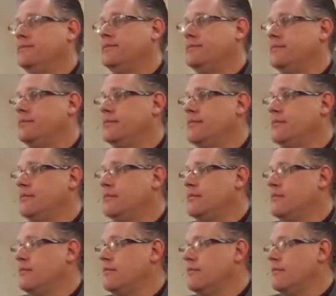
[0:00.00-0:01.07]

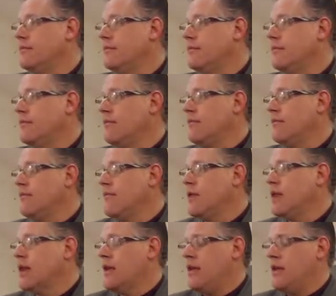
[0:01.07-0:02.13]

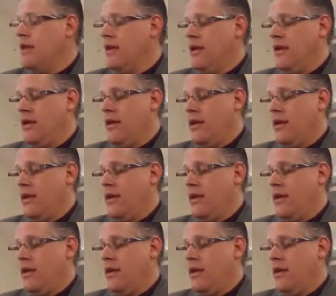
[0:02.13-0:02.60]
(silence)